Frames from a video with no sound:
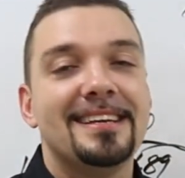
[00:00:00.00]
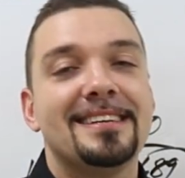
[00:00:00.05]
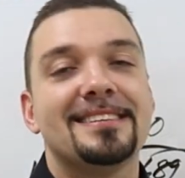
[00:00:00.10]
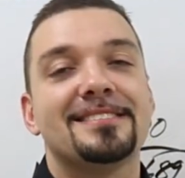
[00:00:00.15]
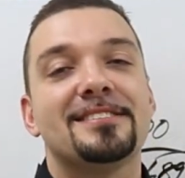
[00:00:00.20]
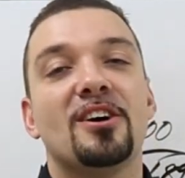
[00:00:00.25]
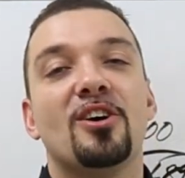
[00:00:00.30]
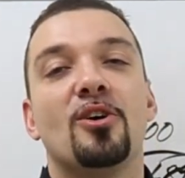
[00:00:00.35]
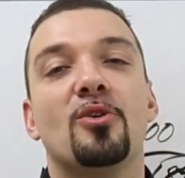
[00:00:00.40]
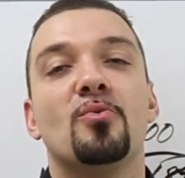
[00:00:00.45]

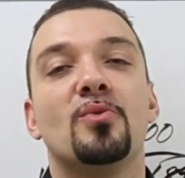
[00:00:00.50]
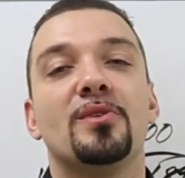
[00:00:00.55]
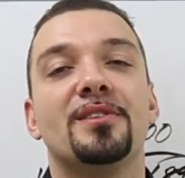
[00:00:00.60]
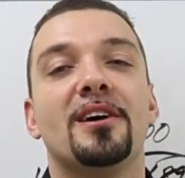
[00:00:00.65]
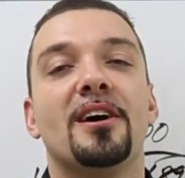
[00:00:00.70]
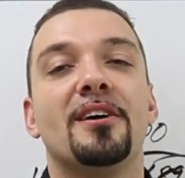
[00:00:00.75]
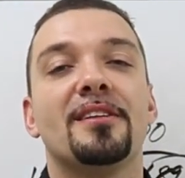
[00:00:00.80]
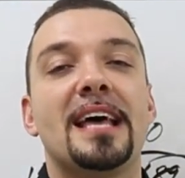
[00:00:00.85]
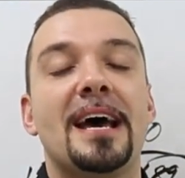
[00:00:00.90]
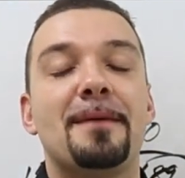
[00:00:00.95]
So with
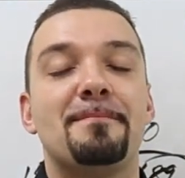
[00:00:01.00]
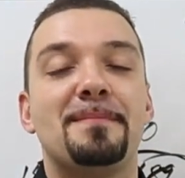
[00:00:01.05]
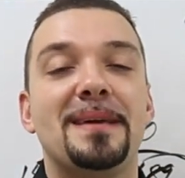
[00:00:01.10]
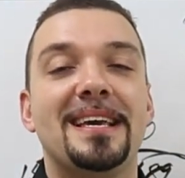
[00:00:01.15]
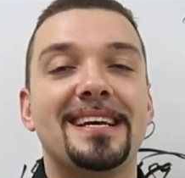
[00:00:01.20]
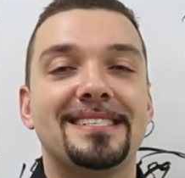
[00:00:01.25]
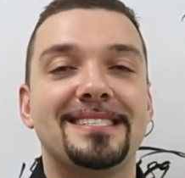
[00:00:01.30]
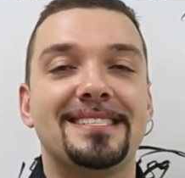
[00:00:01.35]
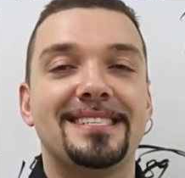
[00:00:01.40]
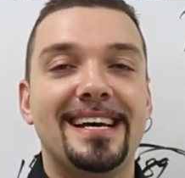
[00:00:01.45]
all that
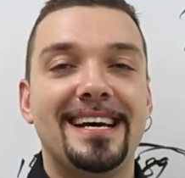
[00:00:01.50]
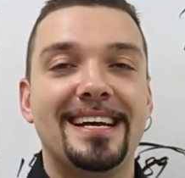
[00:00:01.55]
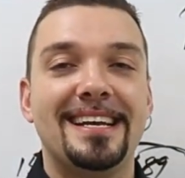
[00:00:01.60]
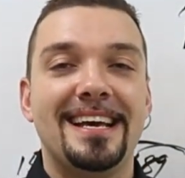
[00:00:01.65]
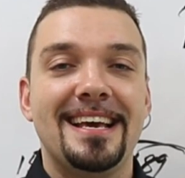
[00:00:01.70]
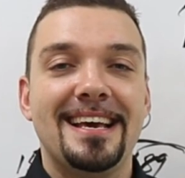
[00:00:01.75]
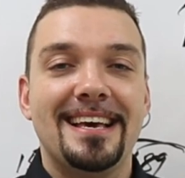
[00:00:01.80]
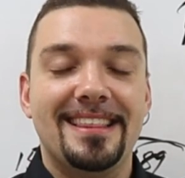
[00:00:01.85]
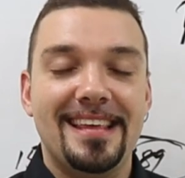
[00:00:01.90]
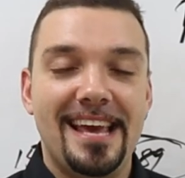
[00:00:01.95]
being said,
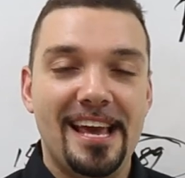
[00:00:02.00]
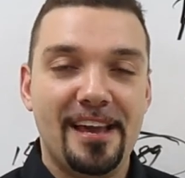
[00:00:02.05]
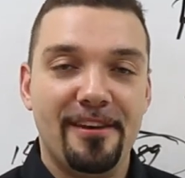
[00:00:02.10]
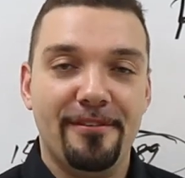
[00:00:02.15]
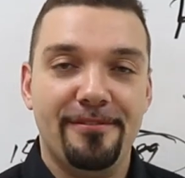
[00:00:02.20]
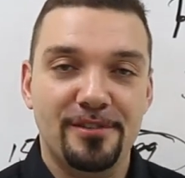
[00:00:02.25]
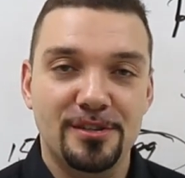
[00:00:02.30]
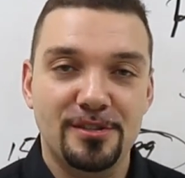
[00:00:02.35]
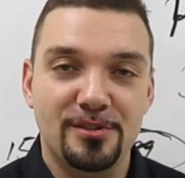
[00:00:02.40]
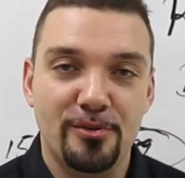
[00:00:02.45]
thank you
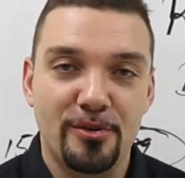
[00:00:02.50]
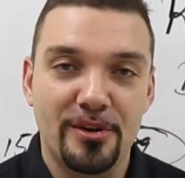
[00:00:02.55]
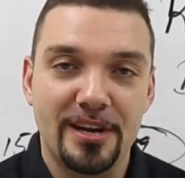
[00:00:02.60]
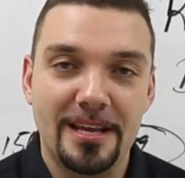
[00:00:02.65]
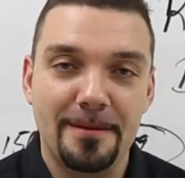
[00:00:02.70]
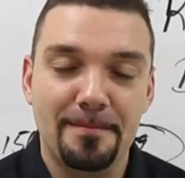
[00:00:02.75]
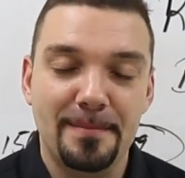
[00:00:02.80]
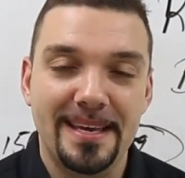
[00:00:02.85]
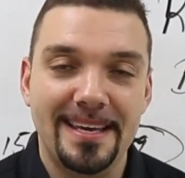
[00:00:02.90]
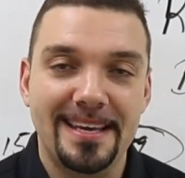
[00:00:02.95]
for
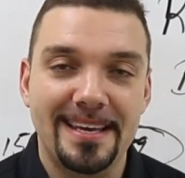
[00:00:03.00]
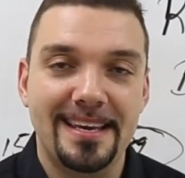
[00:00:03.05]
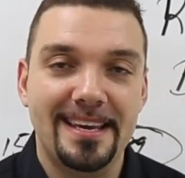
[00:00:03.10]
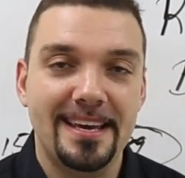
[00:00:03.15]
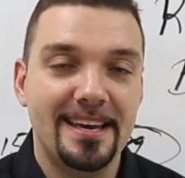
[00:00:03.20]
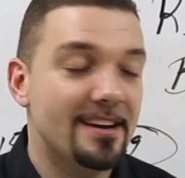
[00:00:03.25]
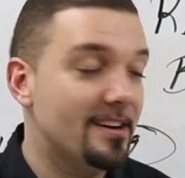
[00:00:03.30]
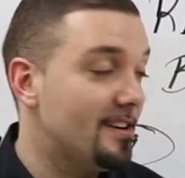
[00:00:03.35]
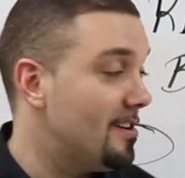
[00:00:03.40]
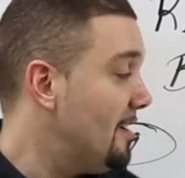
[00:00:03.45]
joining me
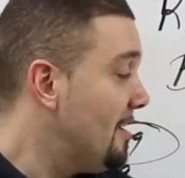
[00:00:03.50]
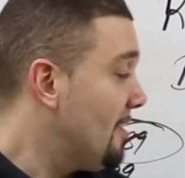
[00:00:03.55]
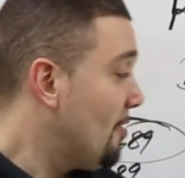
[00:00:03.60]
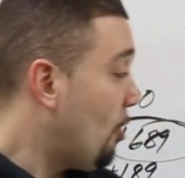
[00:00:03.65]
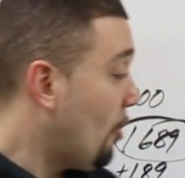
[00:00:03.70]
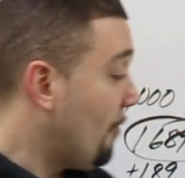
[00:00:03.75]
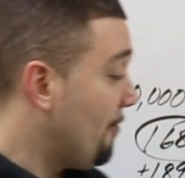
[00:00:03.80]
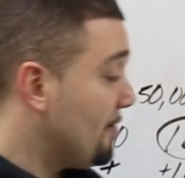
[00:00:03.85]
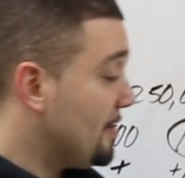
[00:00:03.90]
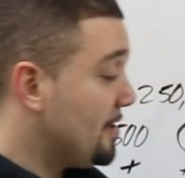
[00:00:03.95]
here.
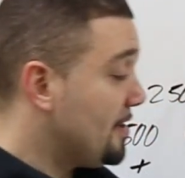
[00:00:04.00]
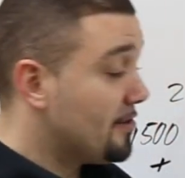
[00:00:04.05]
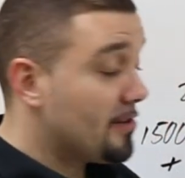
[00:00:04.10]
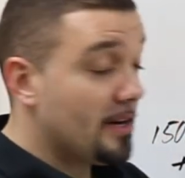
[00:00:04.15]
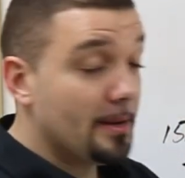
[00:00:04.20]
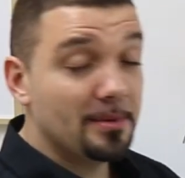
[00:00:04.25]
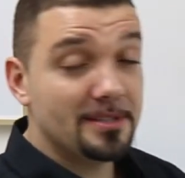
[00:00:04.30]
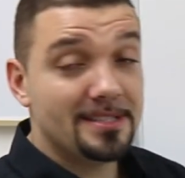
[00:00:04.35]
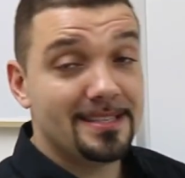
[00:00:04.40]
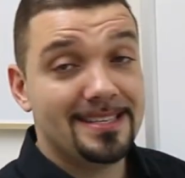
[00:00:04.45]
Hopefully you're
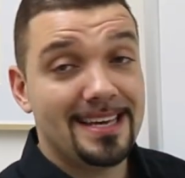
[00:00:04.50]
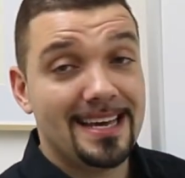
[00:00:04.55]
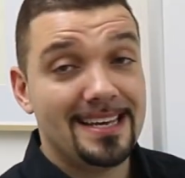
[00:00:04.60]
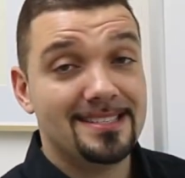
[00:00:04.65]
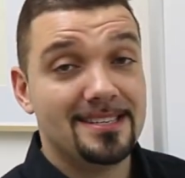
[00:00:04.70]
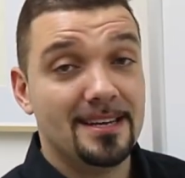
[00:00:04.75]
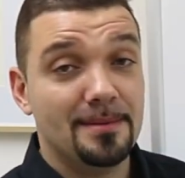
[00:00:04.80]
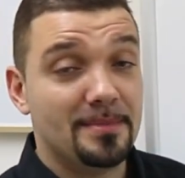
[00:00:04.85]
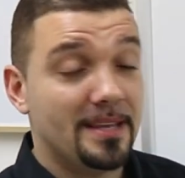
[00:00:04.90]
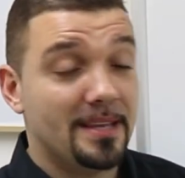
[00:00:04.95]
able to take
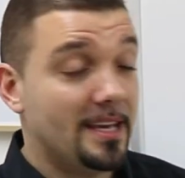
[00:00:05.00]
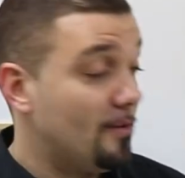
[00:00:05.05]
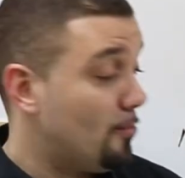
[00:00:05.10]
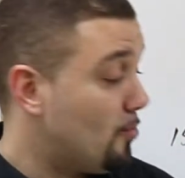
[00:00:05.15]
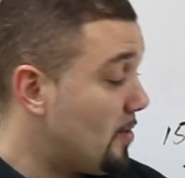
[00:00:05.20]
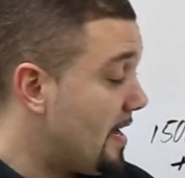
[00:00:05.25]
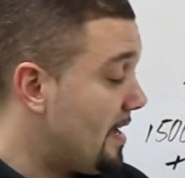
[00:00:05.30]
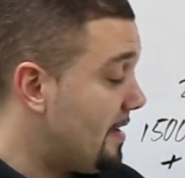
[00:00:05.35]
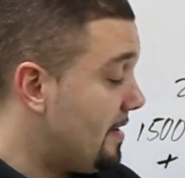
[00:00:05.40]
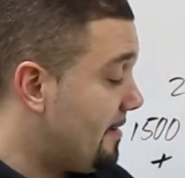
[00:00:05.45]
something
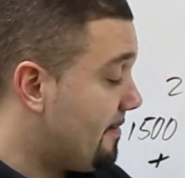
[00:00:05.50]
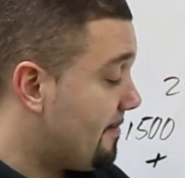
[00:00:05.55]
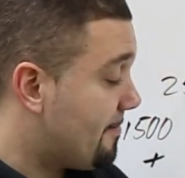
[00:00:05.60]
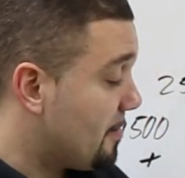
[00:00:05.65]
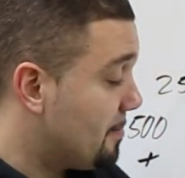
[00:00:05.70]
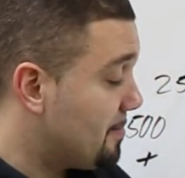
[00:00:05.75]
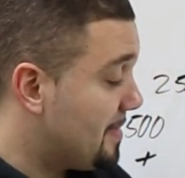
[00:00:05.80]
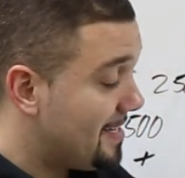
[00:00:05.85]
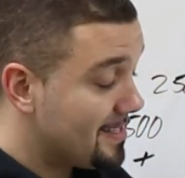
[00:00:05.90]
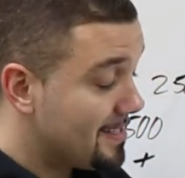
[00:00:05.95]
away
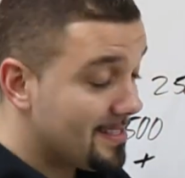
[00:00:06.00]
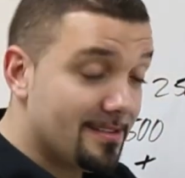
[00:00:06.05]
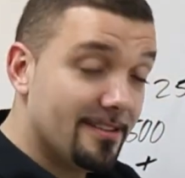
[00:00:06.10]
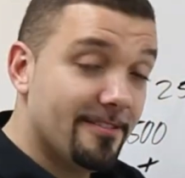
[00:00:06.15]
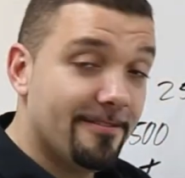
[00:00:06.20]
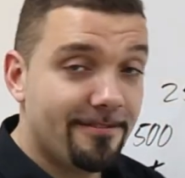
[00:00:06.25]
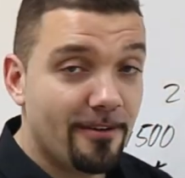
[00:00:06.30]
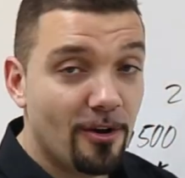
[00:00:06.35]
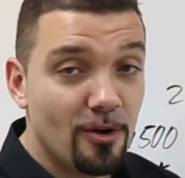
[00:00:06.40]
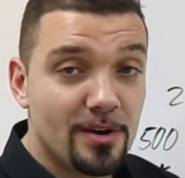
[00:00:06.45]
from this.
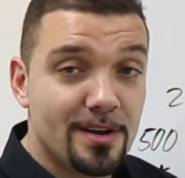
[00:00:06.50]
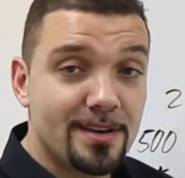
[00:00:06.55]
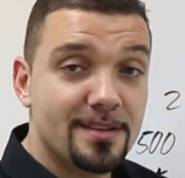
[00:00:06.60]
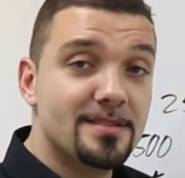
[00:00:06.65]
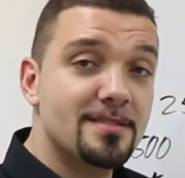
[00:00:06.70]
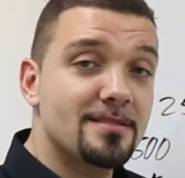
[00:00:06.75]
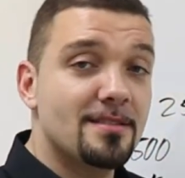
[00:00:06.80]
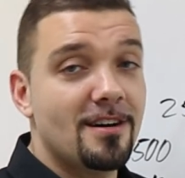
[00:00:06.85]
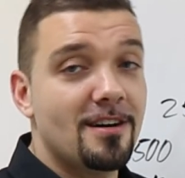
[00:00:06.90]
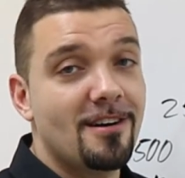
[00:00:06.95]

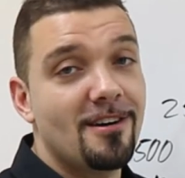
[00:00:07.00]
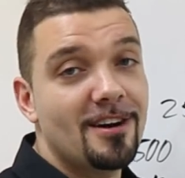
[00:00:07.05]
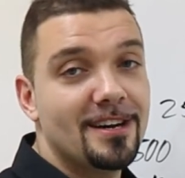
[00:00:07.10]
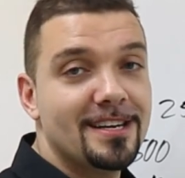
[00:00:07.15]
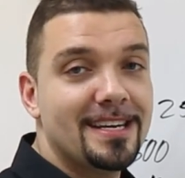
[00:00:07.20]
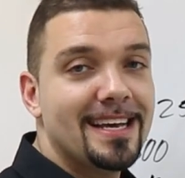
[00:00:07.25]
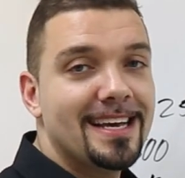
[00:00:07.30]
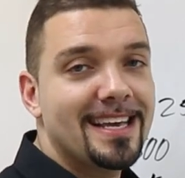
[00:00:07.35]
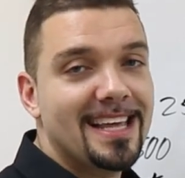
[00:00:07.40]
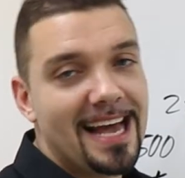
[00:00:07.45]
Focus
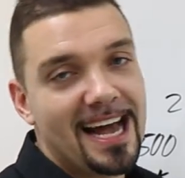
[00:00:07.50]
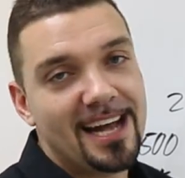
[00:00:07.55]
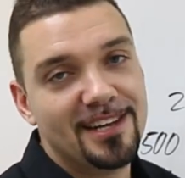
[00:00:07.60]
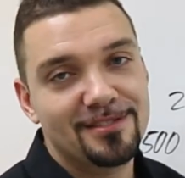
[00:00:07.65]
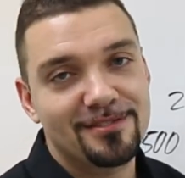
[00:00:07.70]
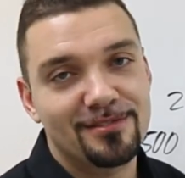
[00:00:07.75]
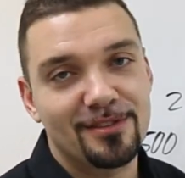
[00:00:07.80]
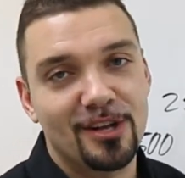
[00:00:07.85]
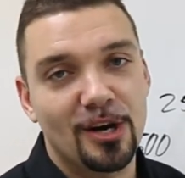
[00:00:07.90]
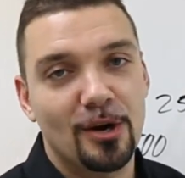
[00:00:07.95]
on cash
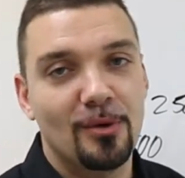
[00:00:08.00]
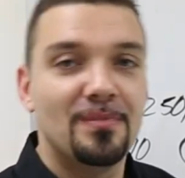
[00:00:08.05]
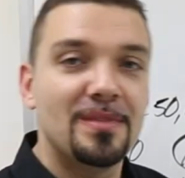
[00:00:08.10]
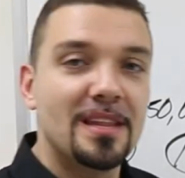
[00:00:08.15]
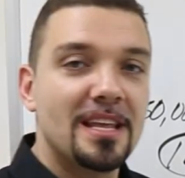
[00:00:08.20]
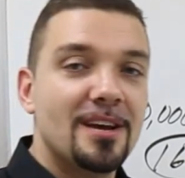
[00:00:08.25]
flow.